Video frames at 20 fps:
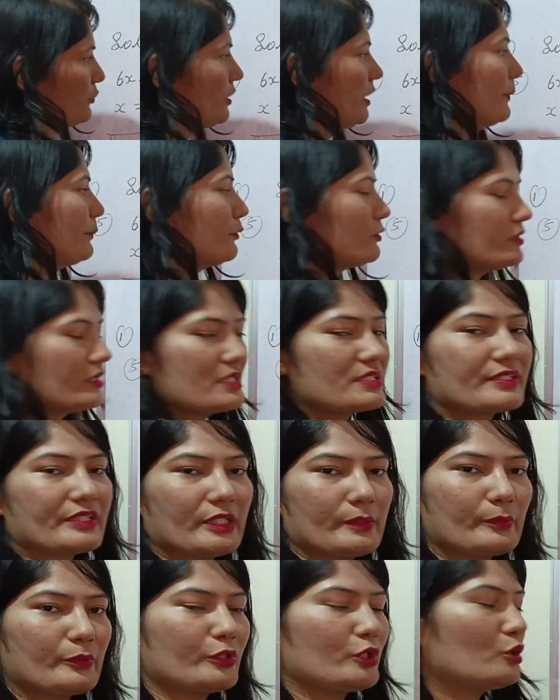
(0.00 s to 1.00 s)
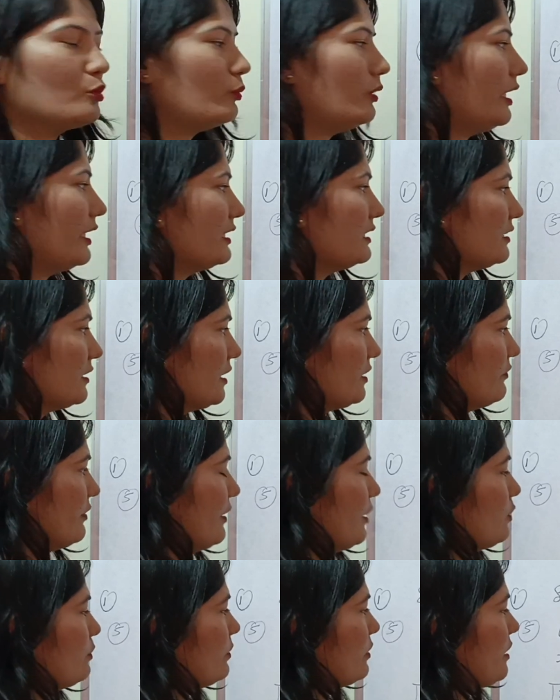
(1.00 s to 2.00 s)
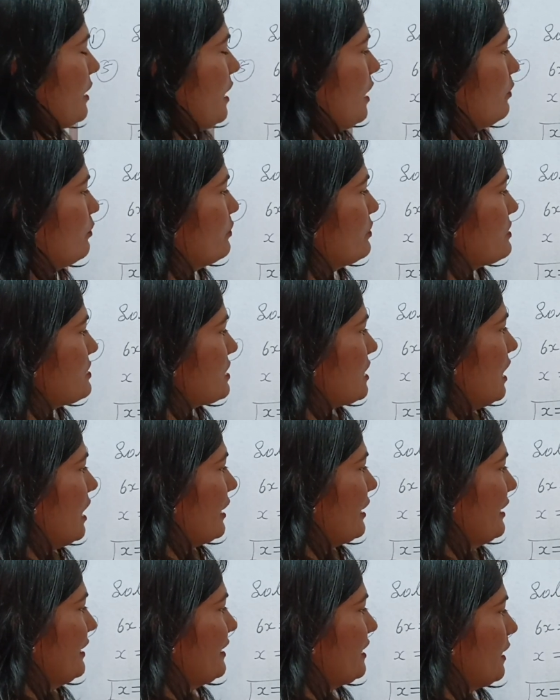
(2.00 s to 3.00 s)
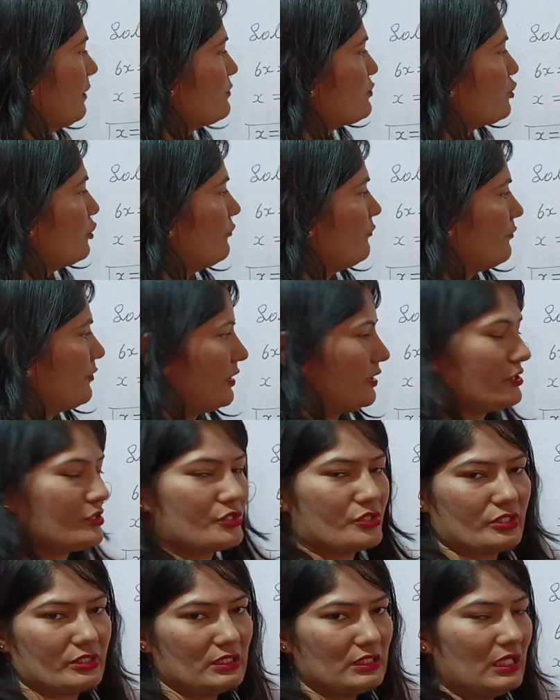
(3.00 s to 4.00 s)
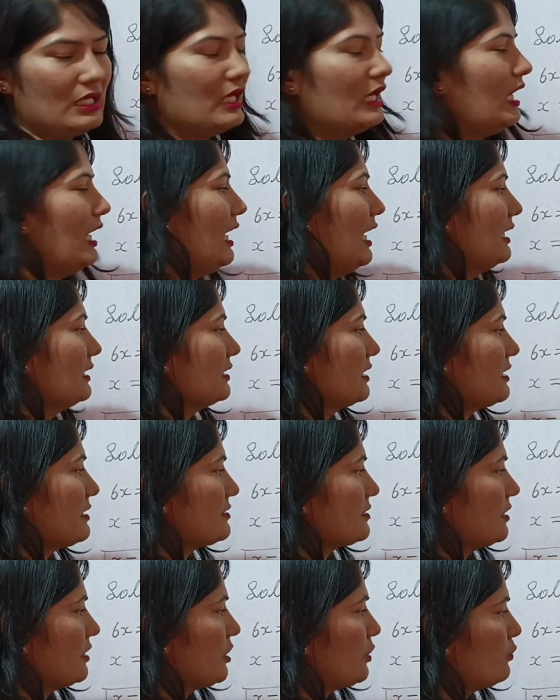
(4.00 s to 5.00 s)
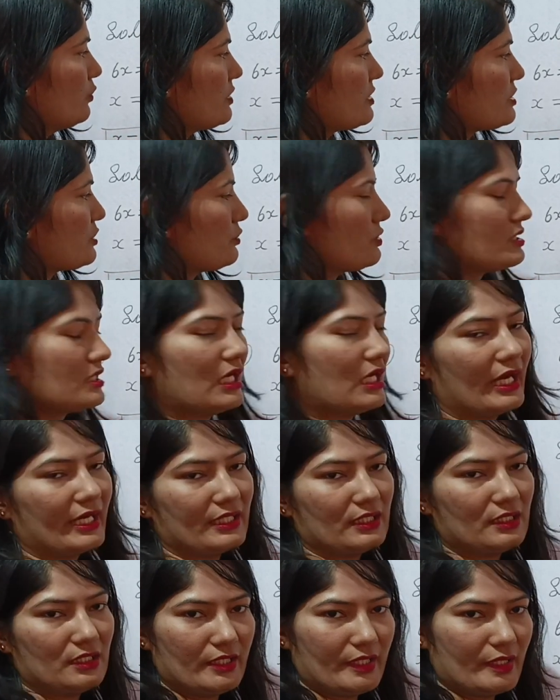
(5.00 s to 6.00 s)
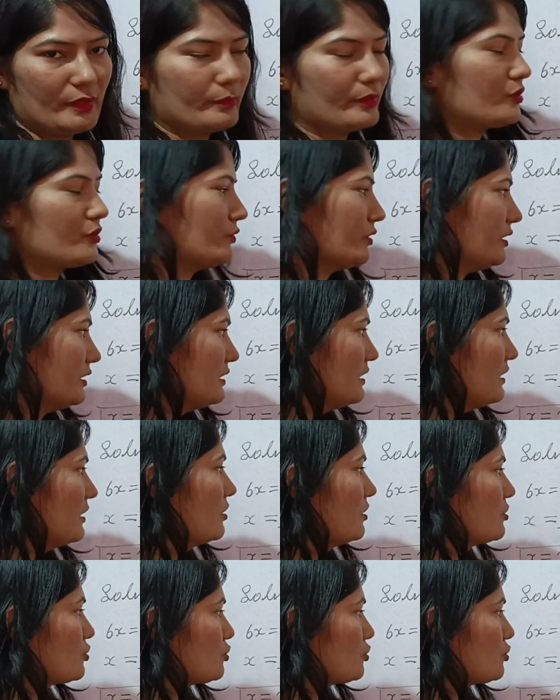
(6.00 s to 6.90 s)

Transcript: You have to just keep in your mind that whenever the numbers are in terms of fraction and there is a equals to sign in between,